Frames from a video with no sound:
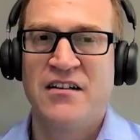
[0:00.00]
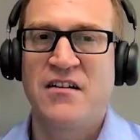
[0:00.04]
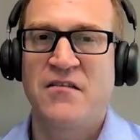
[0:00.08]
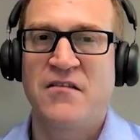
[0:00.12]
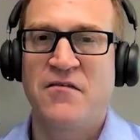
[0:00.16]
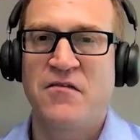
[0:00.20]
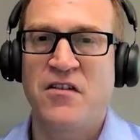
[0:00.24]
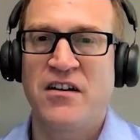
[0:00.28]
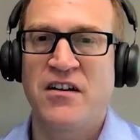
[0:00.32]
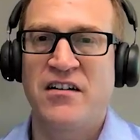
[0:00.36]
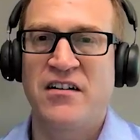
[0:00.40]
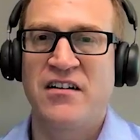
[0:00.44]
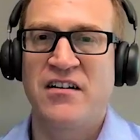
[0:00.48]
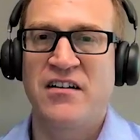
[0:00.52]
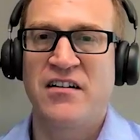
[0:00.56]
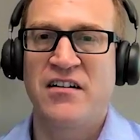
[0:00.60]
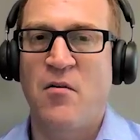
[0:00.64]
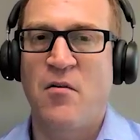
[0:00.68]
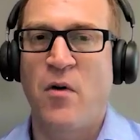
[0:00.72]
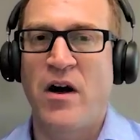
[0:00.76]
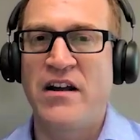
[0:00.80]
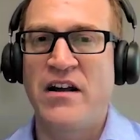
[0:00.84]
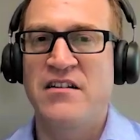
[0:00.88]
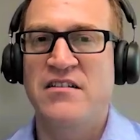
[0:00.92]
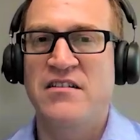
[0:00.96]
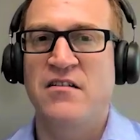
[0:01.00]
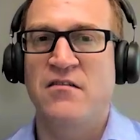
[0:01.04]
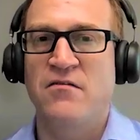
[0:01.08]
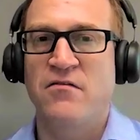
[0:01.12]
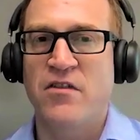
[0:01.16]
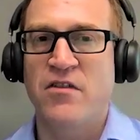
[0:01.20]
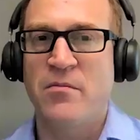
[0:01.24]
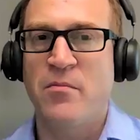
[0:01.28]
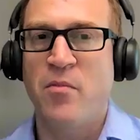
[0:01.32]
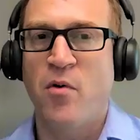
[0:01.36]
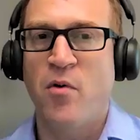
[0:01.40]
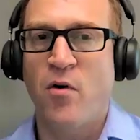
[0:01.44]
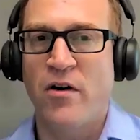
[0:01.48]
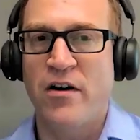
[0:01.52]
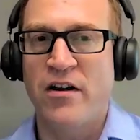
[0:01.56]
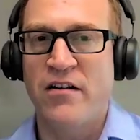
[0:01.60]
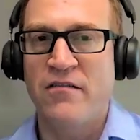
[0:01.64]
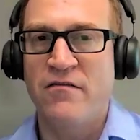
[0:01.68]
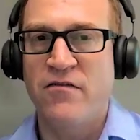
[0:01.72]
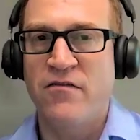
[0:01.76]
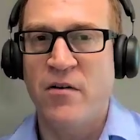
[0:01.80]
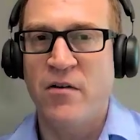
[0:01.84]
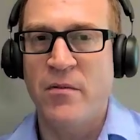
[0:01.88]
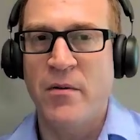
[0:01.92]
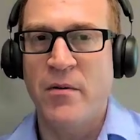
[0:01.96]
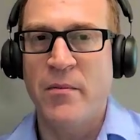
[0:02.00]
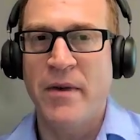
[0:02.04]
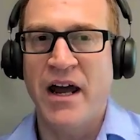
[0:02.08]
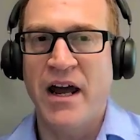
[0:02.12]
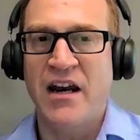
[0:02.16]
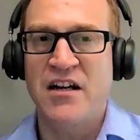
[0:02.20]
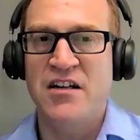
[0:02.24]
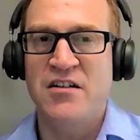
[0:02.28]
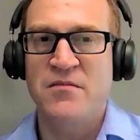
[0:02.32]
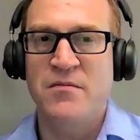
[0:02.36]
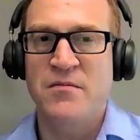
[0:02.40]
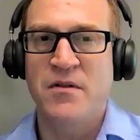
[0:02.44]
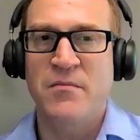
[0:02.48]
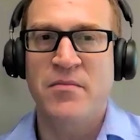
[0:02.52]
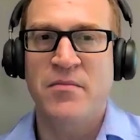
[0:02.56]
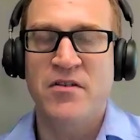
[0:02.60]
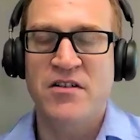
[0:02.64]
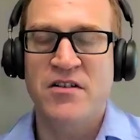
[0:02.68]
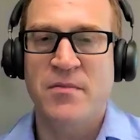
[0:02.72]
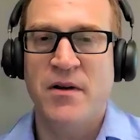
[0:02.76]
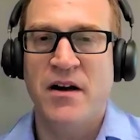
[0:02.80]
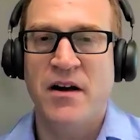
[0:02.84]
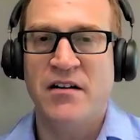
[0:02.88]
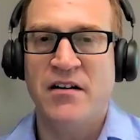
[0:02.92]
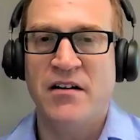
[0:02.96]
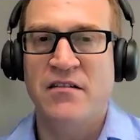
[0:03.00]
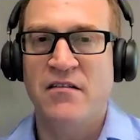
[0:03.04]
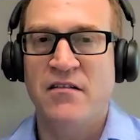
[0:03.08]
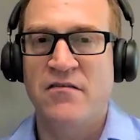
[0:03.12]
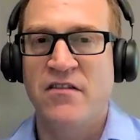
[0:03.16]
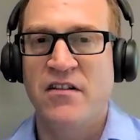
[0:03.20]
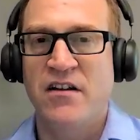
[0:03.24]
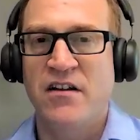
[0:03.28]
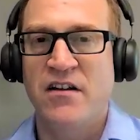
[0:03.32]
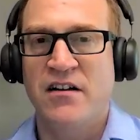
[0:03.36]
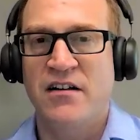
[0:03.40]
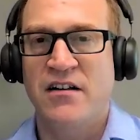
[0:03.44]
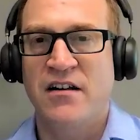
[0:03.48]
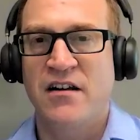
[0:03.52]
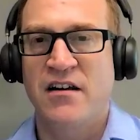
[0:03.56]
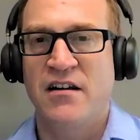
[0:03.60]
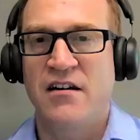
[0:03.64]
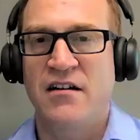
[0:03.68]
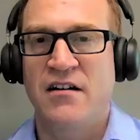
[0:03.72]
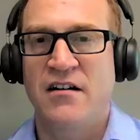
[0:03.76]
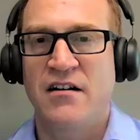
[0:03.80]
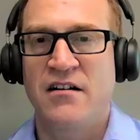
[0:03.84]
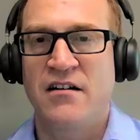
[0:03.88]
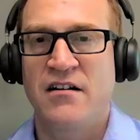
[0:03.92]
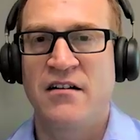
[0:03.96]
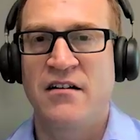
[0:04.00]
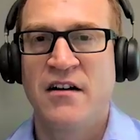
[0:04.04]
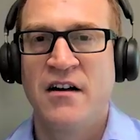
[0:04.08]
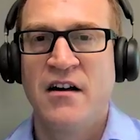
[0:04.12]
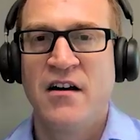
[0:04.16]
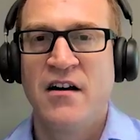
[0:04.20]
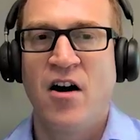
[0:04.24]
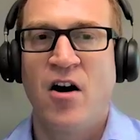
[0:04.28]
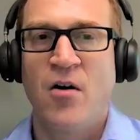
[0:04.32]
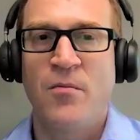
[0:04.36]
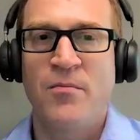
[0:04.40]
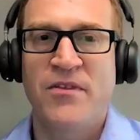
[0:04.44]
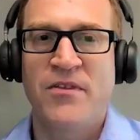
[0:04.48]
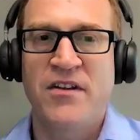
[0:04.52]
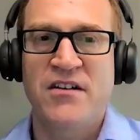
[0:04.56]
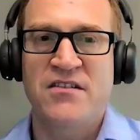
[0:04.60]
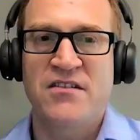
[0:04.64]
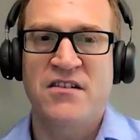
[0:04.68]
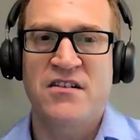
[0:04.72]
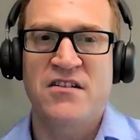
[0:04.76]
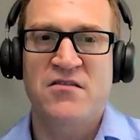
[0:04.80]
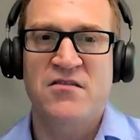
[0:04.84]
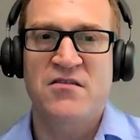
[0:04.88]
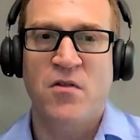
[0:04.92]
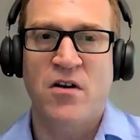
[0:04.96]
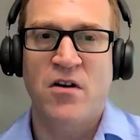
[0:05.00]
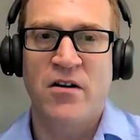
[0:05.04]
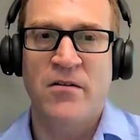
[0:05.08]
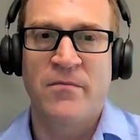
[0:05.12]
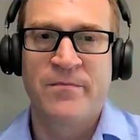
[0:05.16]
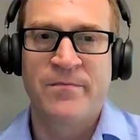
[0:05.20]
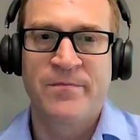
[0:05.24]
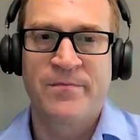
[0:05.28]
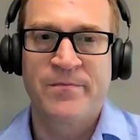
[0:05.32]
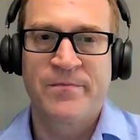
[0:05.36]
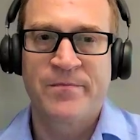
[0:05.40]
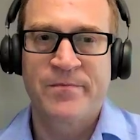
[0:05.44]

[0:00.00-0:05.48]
different ways of reporting from a management perspective that can help this as well.